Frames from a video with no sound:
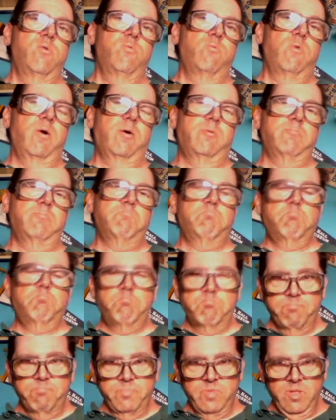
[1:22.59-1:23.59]
Well,
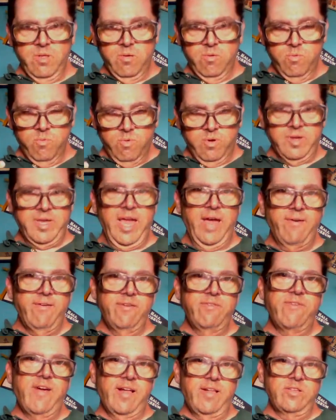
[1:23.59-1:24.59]
when Cary
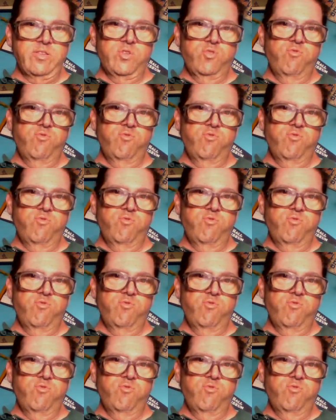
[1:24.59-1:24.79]
Grant is